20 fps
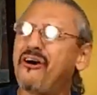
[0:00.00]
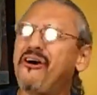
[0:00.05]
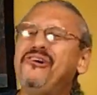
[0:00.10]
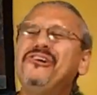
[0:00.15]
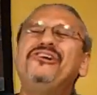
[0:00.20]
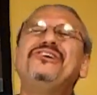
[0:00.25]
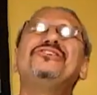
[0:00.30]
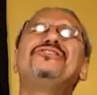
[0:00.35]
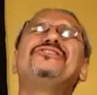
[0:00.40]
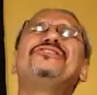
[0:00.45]

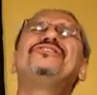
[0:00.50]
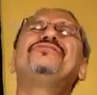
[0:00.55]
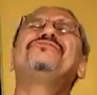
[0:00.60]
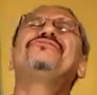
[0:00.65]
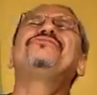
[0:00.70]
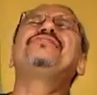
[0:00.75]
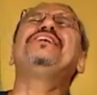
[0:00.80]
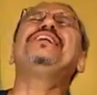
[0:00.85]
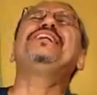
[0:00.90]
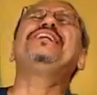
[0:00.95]
Oh, this is
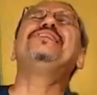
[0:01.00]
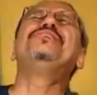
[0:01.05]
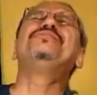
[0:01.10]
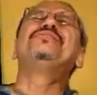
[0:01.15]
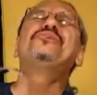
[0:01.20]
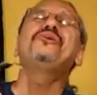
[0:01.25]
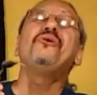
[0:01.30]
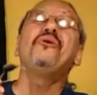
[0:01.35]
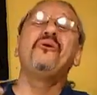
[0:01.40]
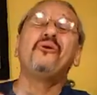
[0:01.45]

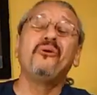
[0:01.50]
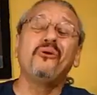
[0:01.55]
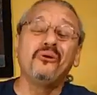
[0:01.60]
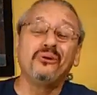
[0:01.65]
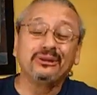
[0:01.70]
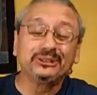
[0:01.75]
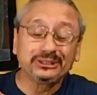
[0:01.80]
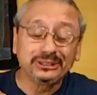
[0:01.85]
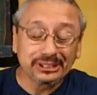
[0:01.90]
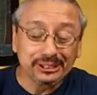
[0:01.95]
freaking
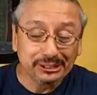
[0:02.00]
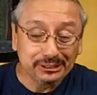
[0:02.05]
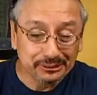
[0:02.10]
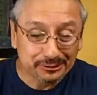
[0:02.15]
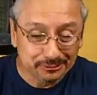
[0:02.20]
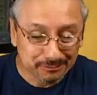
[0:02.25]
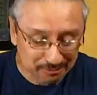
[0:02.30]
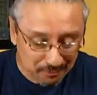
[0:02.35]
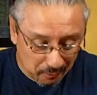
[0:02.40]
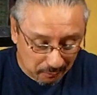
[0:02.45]
cold
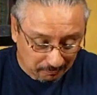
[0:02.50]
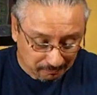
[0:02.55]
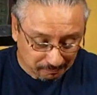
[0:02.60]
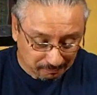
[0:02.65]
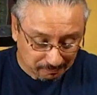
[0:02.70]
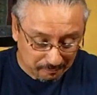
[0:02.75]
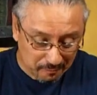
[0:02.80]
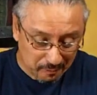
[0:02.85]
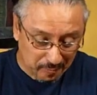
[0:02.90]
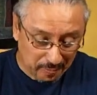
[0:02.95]
too.
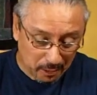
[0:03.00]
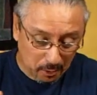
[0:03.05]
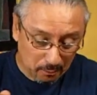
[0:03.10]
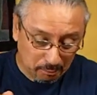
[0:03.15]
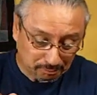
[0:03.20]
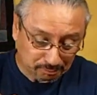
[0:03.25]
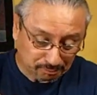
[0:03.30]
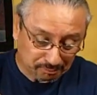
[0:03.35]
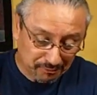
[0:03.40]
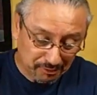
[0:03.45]

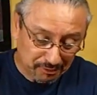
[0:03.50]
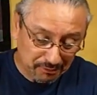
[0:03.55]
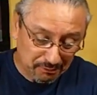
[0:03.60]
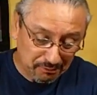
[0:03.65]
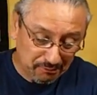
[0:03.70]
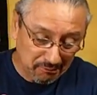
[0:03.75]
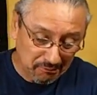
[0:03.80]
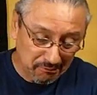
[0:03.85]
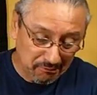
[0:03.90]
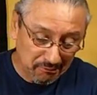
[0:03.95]

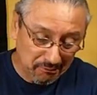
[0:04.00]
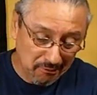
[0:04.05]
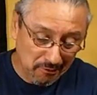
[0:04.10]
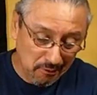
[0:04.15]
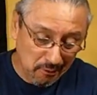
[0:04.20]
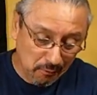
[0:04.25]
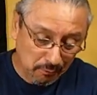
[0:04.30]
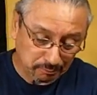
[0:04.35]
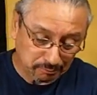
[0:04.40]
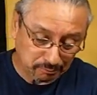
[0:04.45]

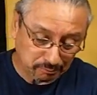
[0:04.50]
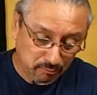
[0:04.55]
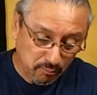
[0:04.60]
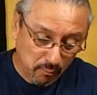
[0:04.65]
Oh.